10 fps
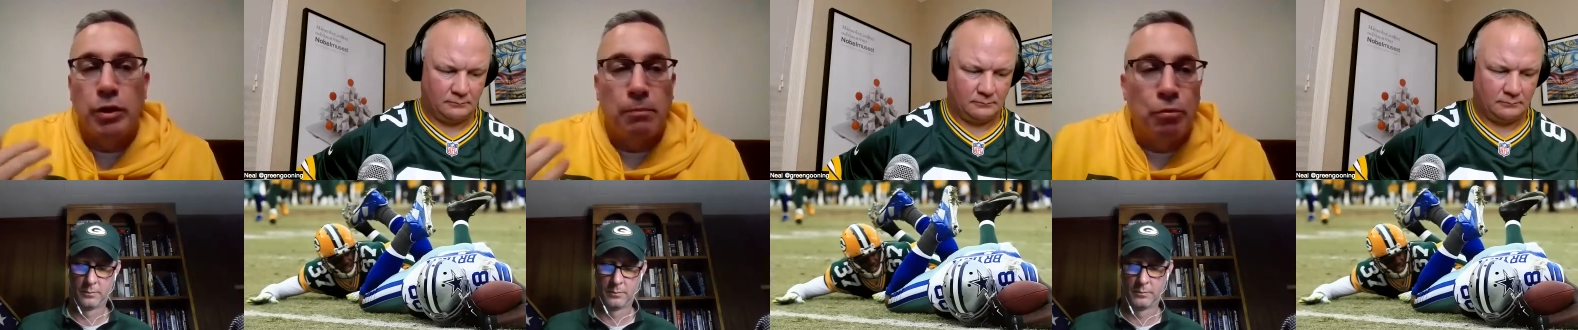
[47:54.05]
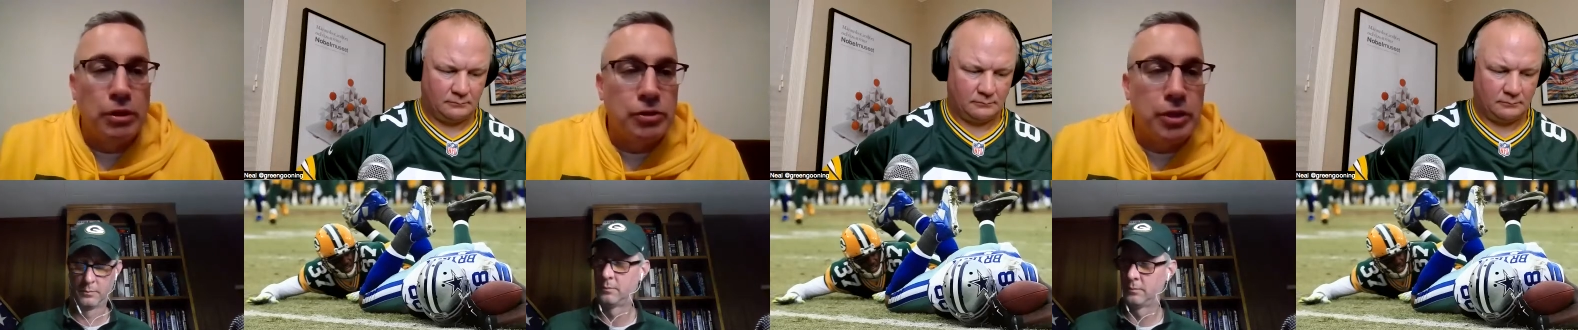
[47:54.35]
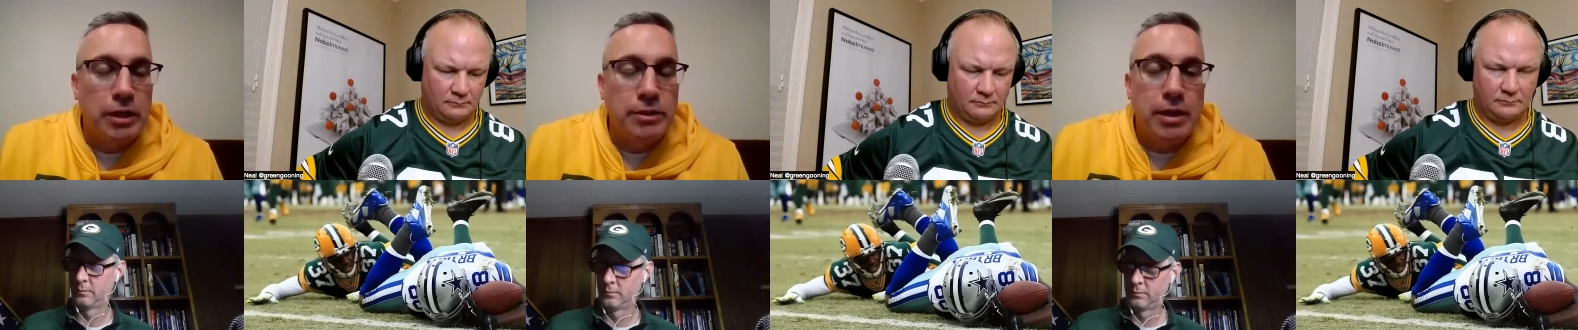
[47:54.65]
Speaker 1: We
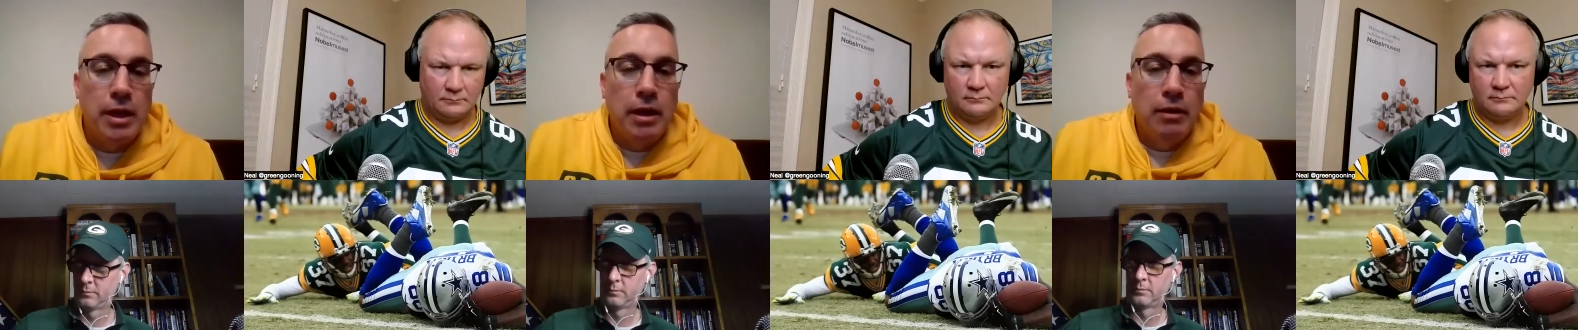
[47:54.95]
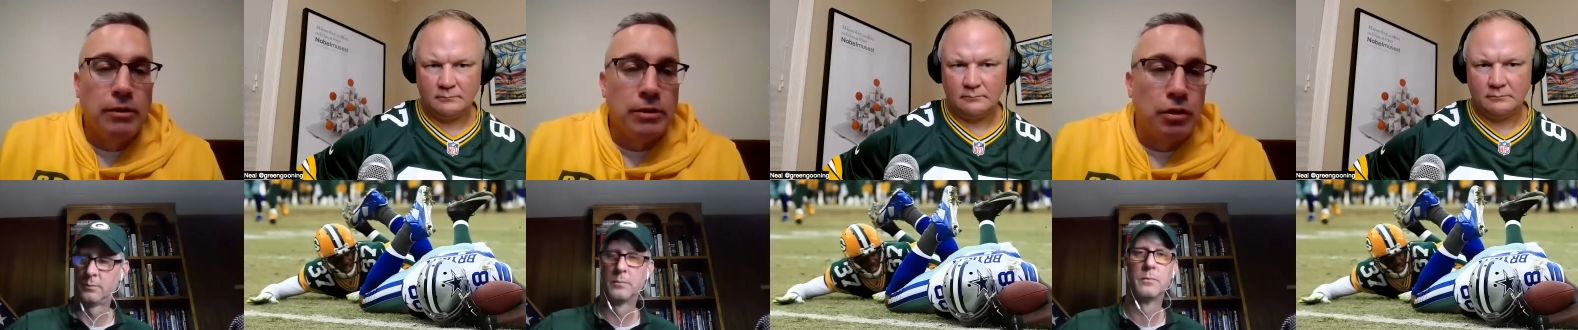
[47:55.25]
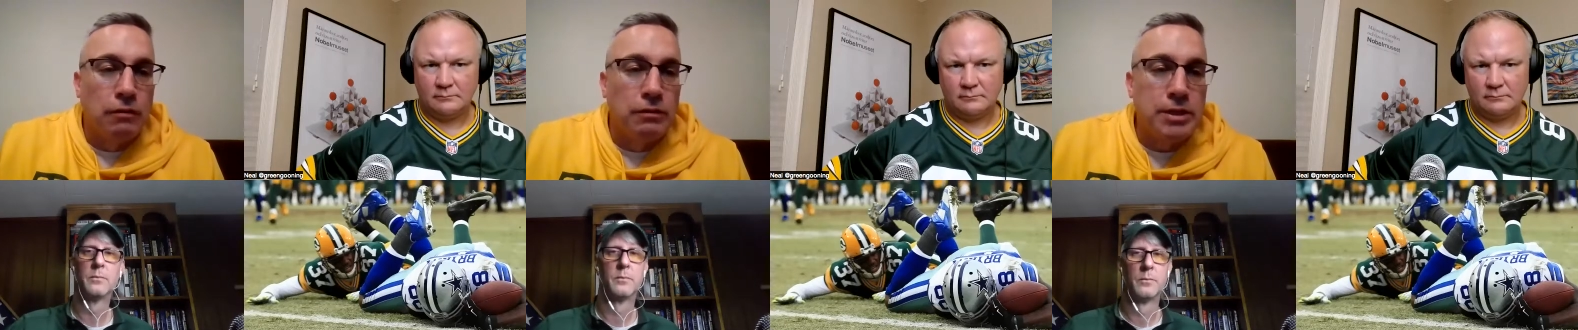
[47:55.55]
appreciate the
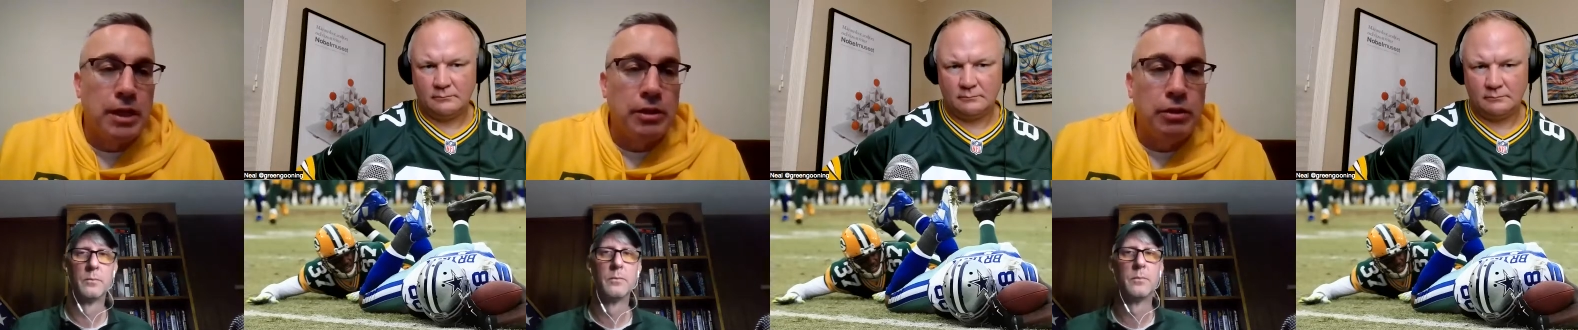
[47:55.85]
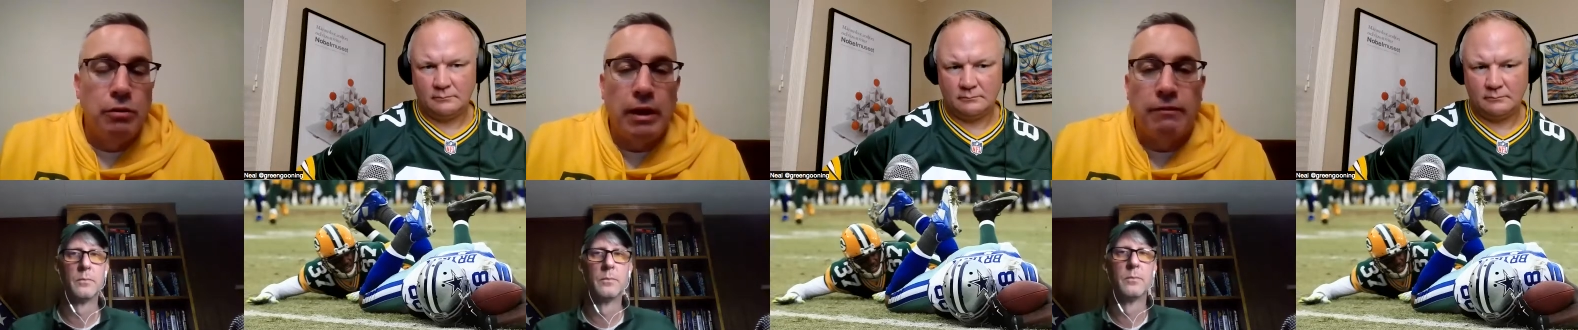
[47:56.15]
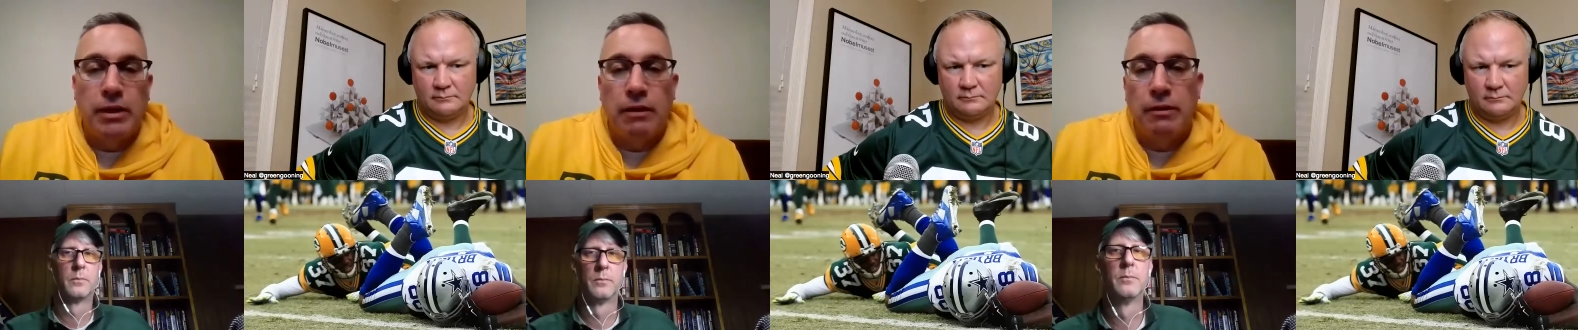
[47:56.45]
service that you
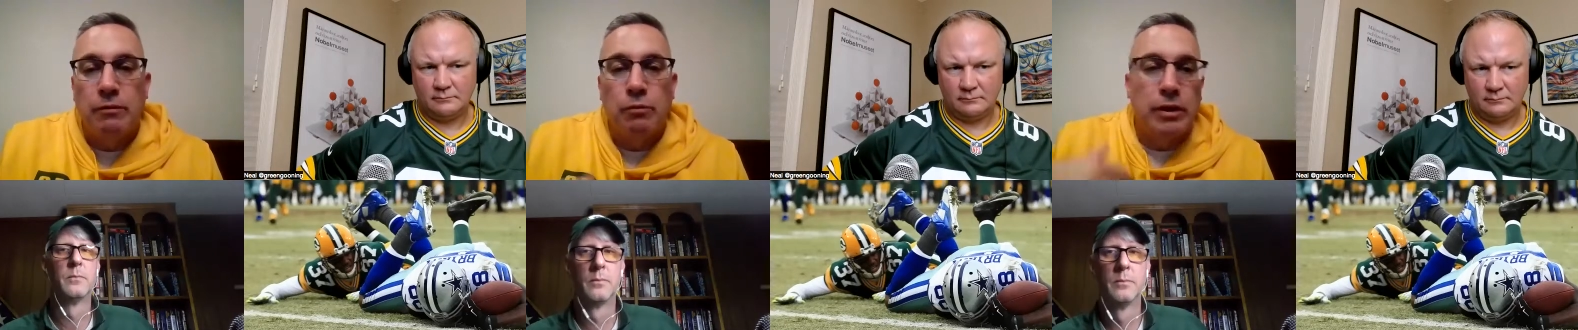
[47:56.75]
have given.